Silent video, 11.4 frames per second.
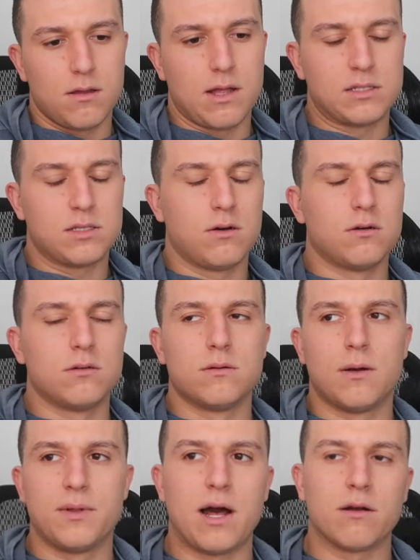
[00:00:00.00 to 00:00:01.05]
That's cool.
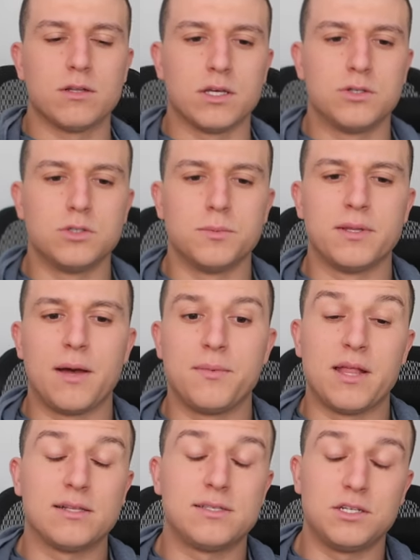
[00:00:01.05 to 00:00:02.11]
I mean, not really cool, but I
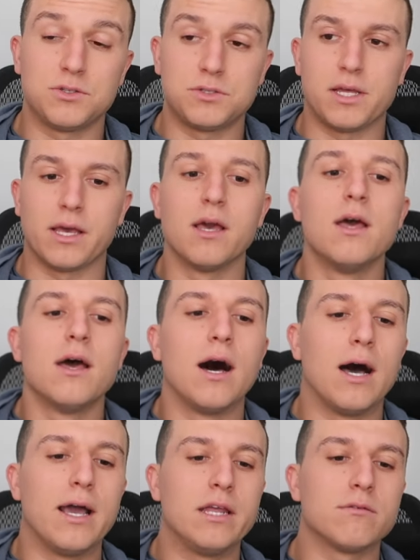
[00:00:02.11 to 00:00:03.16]
mean that's interesting.
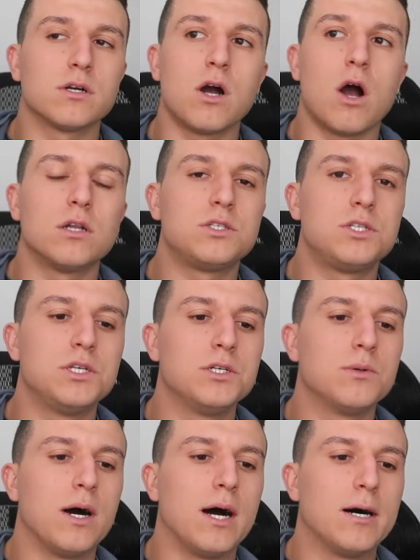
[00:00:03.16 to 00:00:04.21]
Uh, in regards
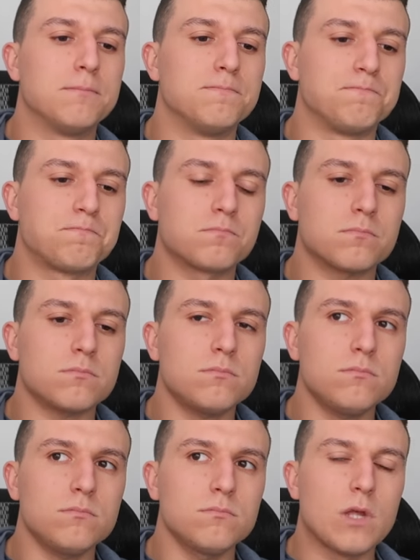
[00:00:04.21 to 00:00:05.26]
to um,
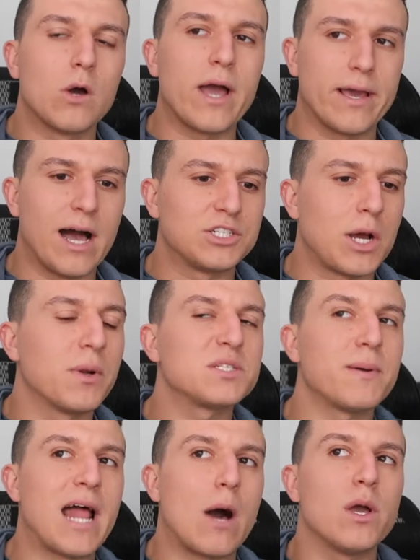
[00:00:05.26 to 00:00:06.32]
Okay, gotcha. I'm gonna
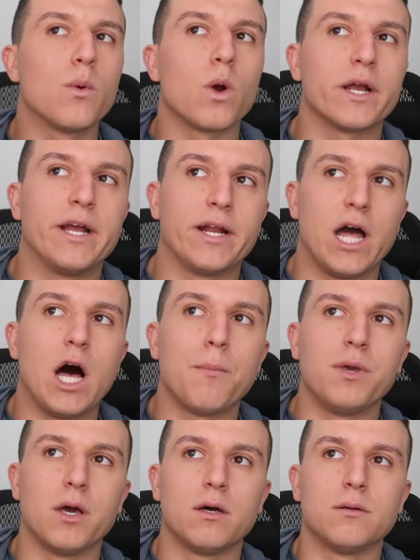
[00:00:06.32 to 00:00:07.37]
explain how we work here to
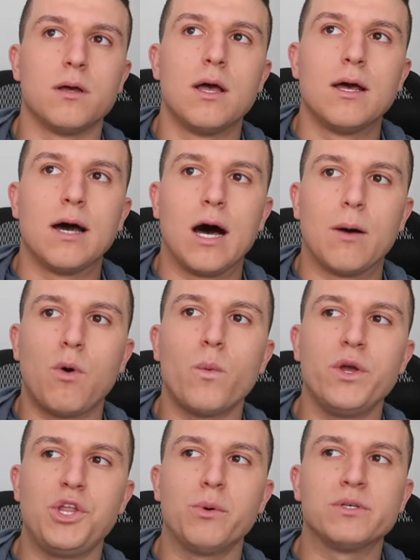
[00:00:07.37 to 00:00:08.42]
help you. Uh, what
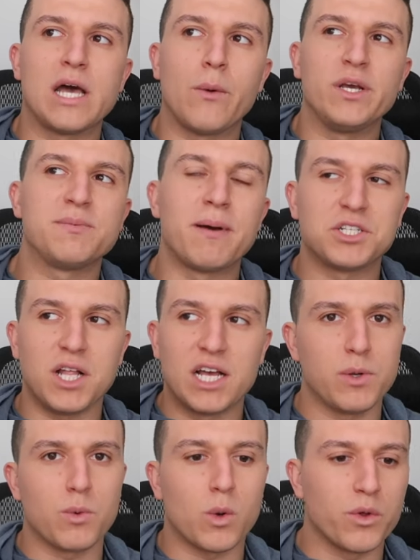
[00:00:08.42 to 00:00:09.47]
we do is that we specialize,
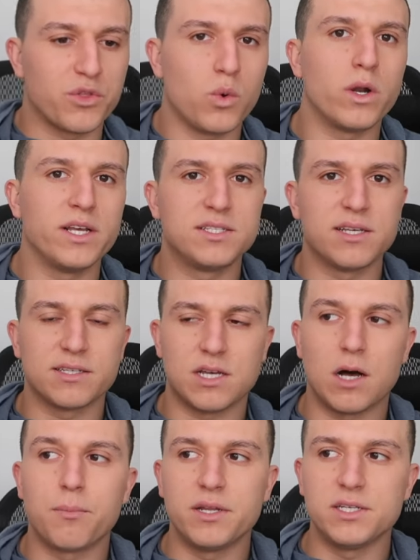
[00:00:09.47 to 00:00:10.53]
we work with 26
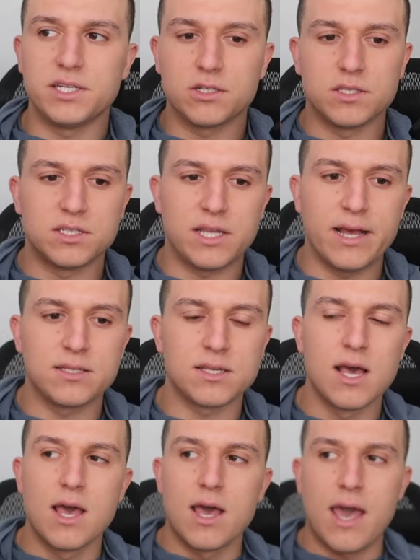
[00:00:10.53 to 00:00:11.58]
companies here in the States,
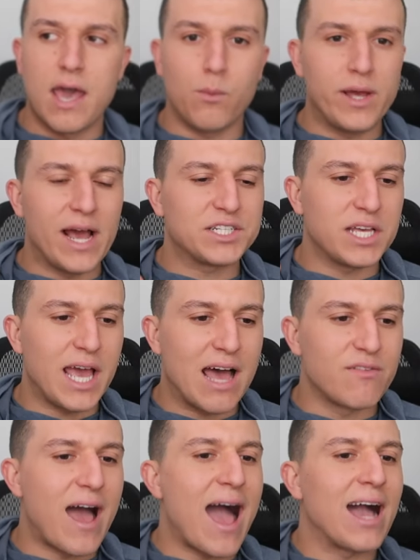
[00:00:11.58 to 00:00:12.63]
and we actually
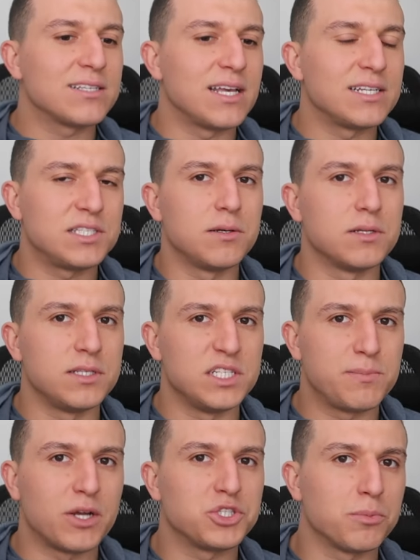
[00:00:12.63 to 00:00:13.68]
have access to these
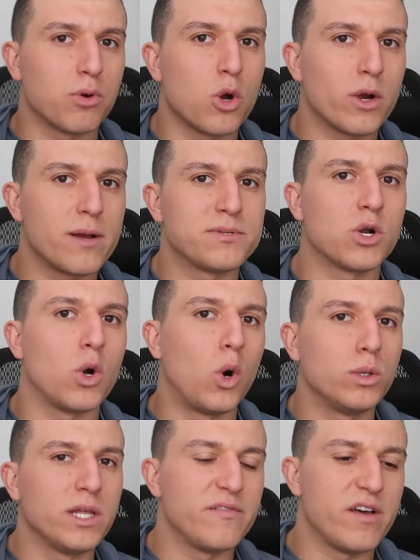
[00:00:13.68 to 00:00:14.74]
special programs that are
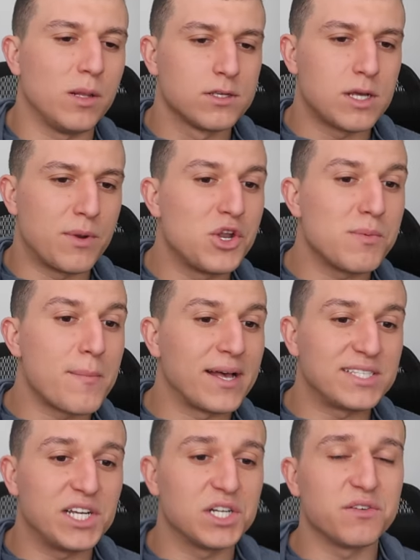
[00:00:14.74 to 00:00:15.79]
only available. So I'm gonna do my
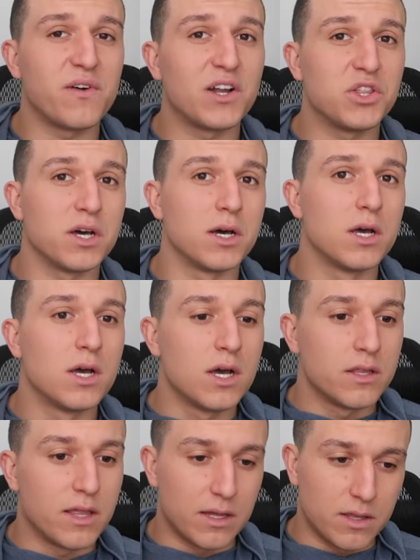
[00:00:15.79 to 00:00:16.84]
best here to find you the,
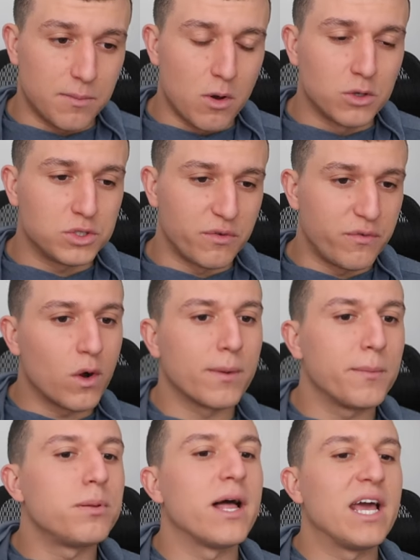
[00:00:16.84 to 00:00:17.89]
the, the most
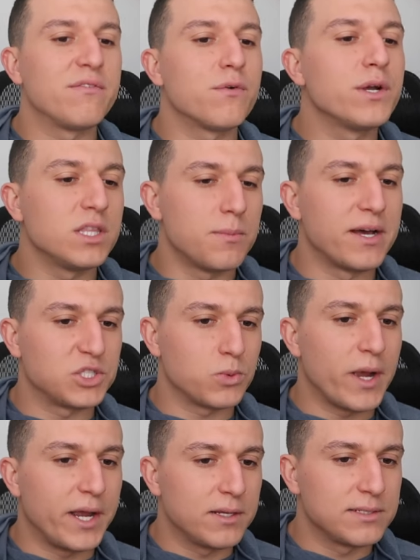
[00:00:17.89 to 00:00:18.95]
affordable plan for you and the best
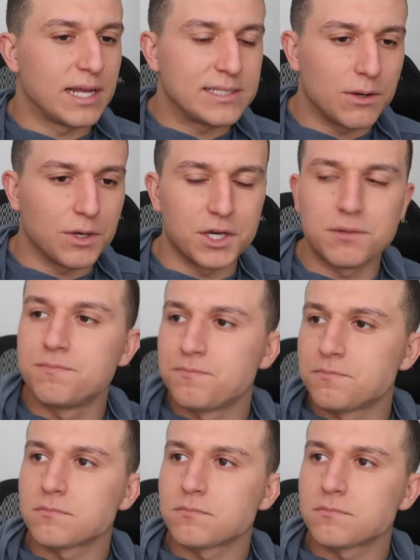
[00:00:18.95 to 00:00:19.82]
rate. Does that sound good?